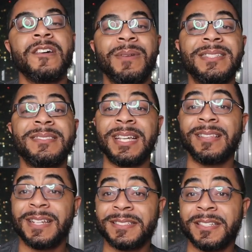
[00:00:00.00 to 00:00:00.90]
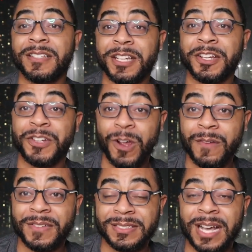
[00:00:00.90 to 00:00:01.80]
We see Lisa looking
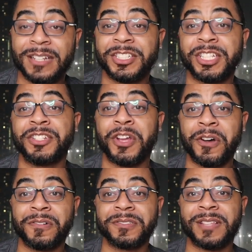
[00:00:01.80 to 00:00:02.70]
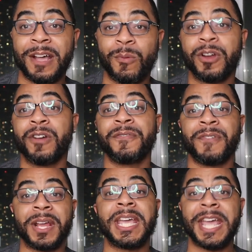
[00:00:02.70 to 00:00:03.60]
nervous now that she knows that what her
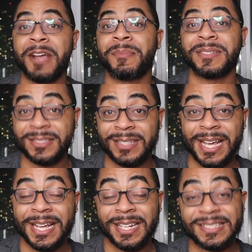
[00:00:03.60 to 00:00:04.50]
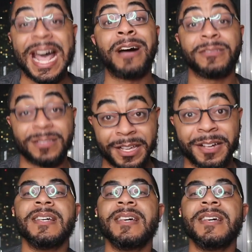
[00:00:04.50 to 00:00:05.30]
friend Cameron said is out there.